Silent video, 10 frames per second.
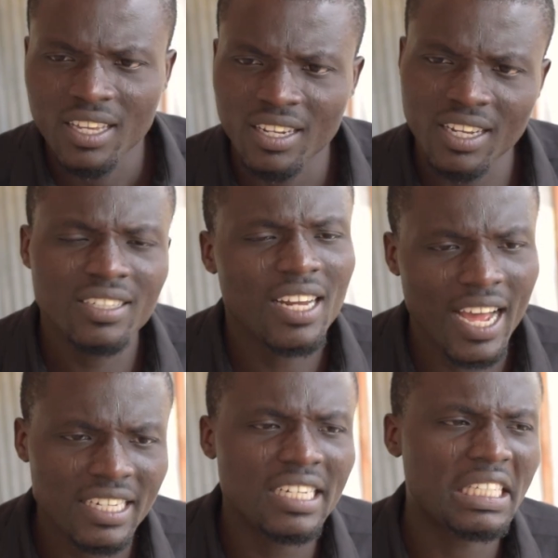Then
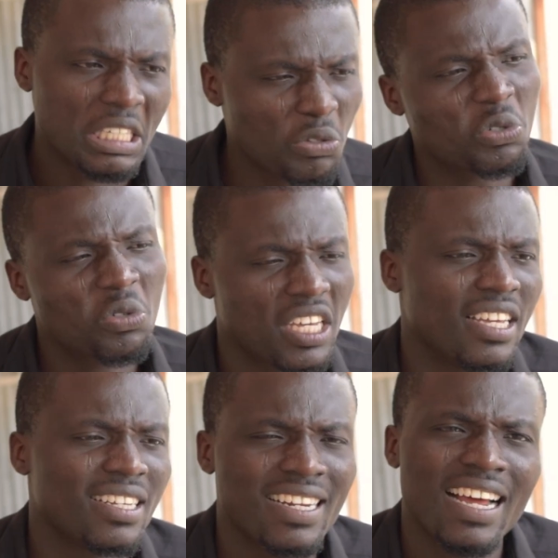I did it, it was
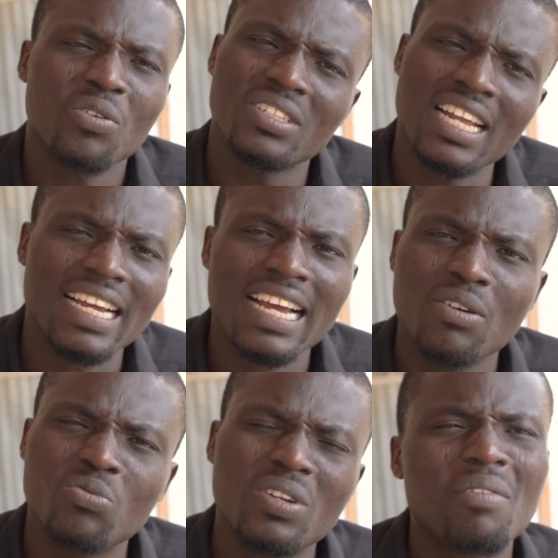okay. Then I was like,
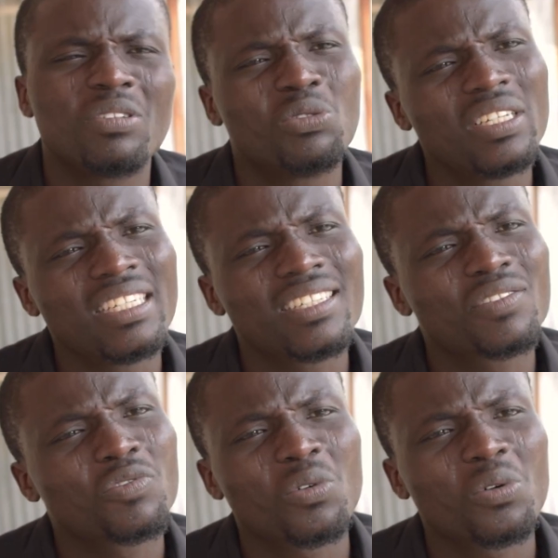would I be doing
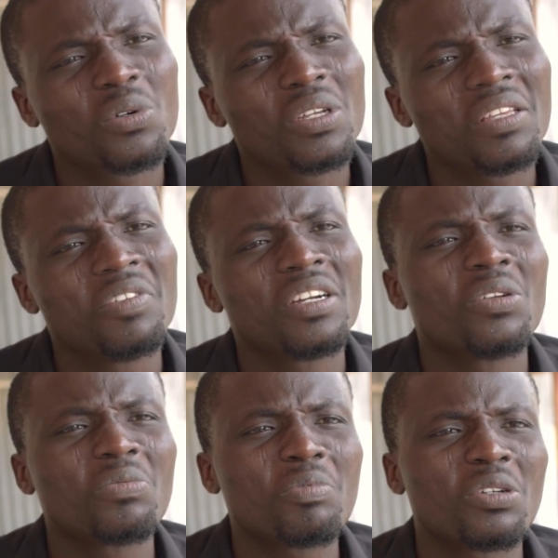this for a very
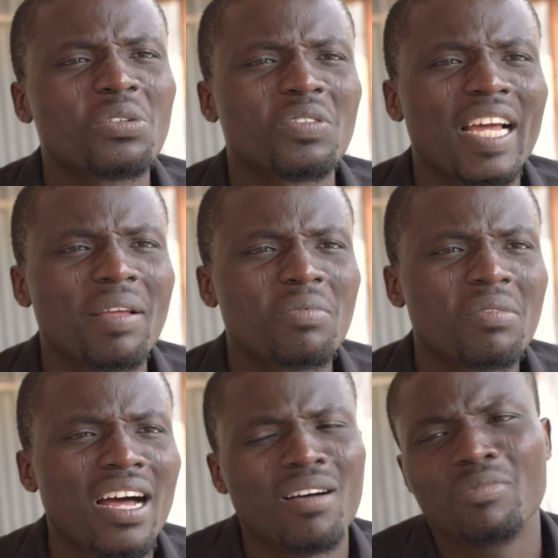long period of time?
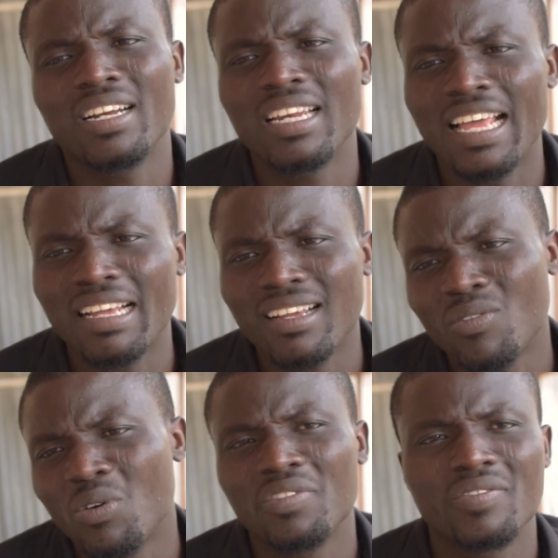I'm wearing like
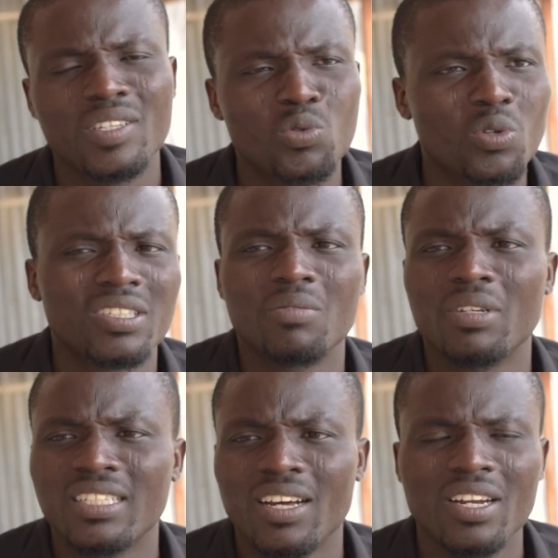150, 200
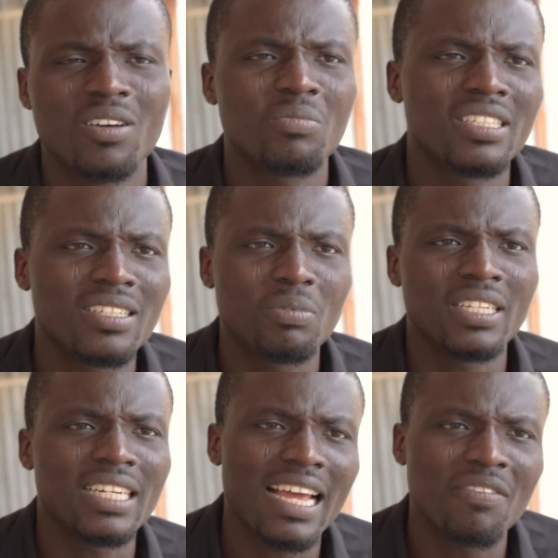days. I will now be
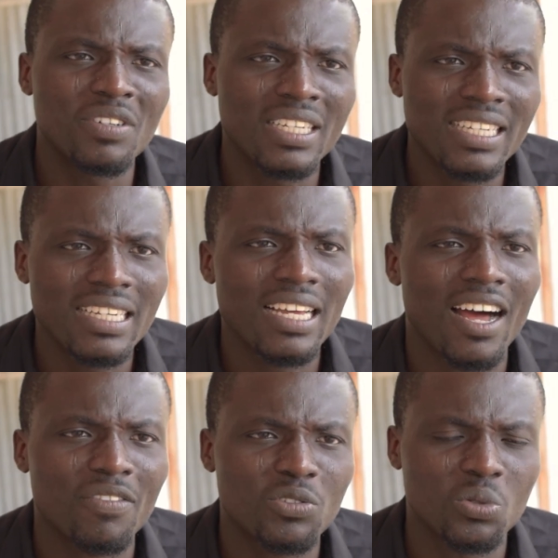dipping every
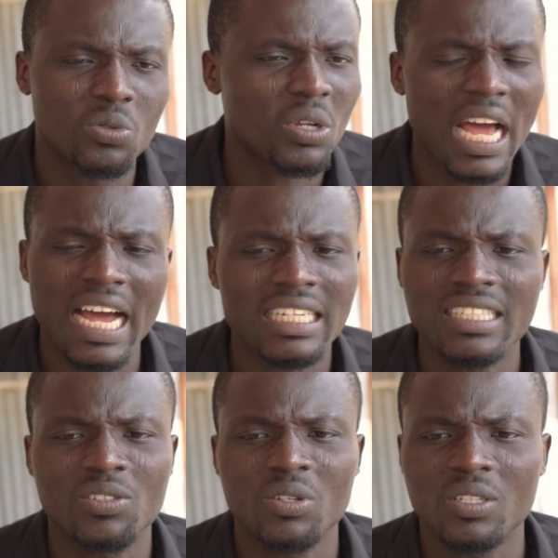afternoon. This
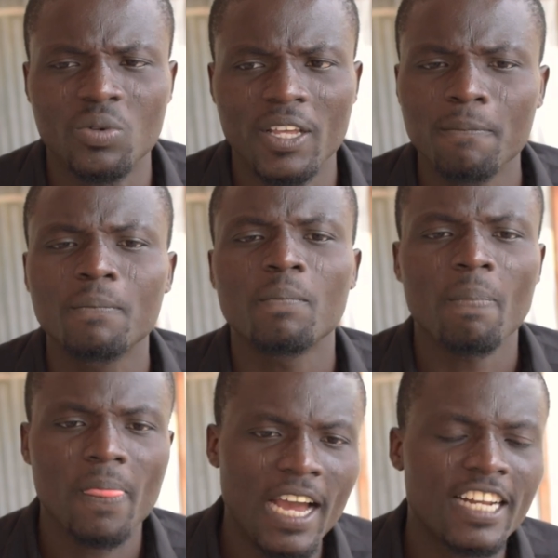is not the way.
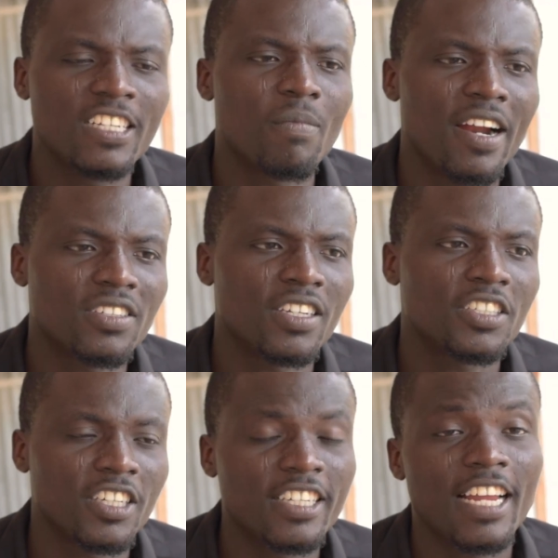I did my
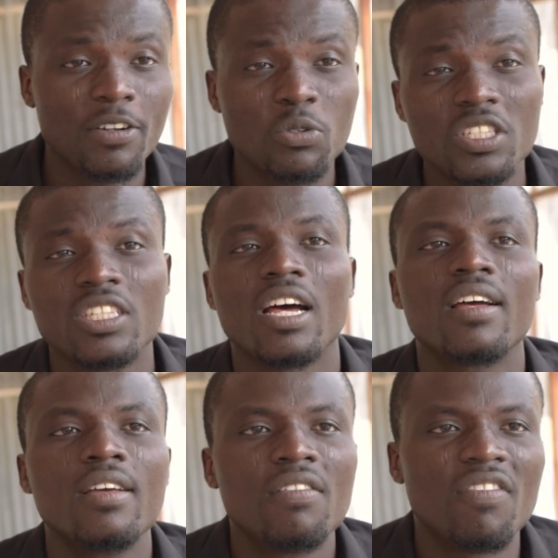research again. I noticed that
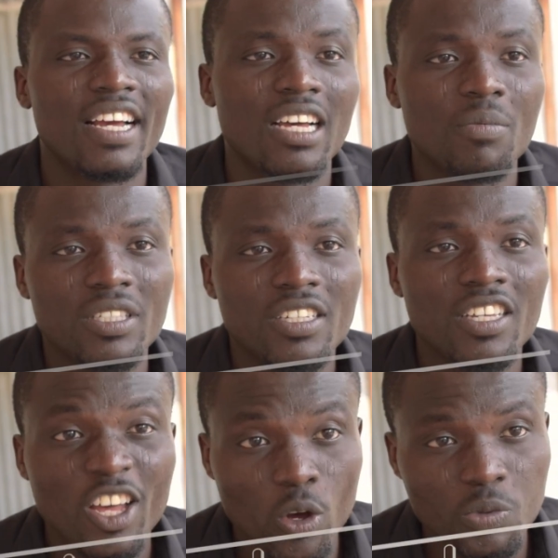vitamin C
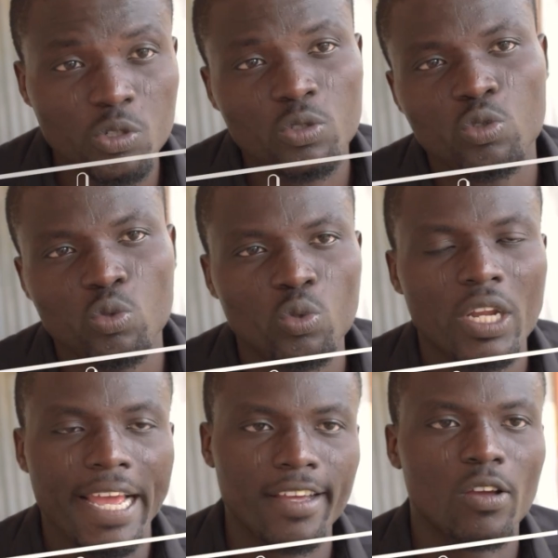helps to
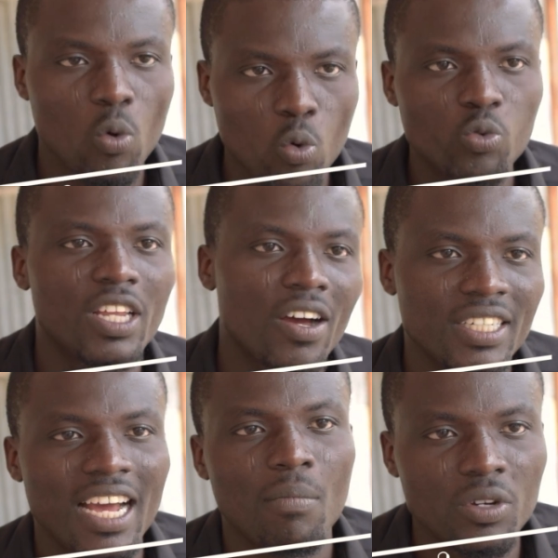like cool down
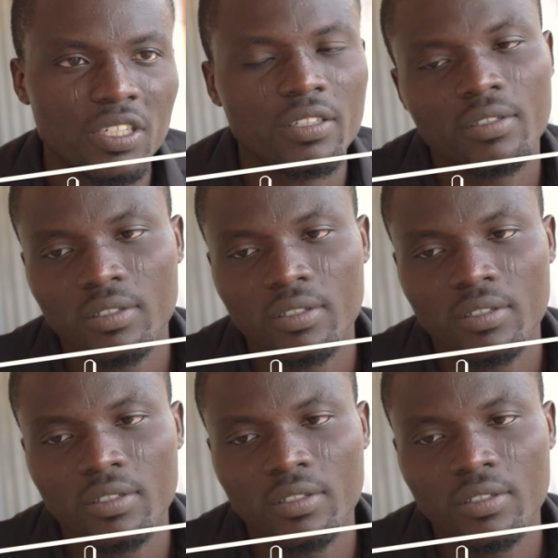their body.